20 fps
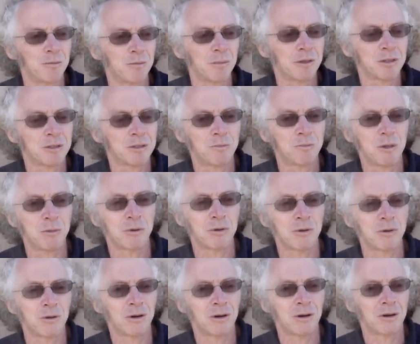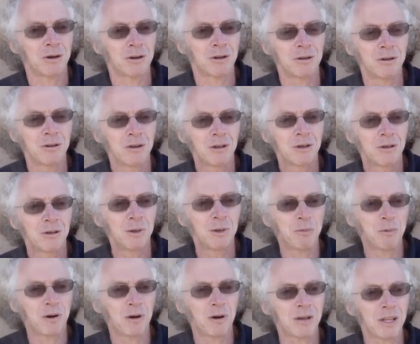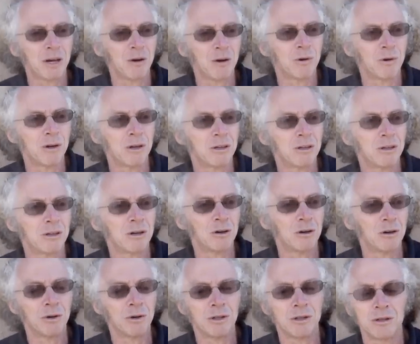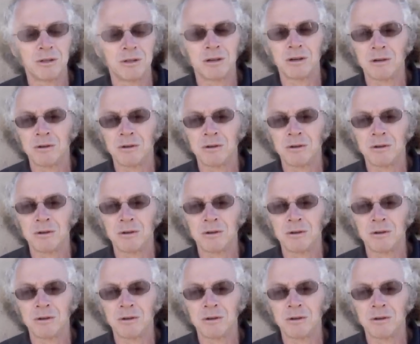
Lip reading: But people are that way, you know, and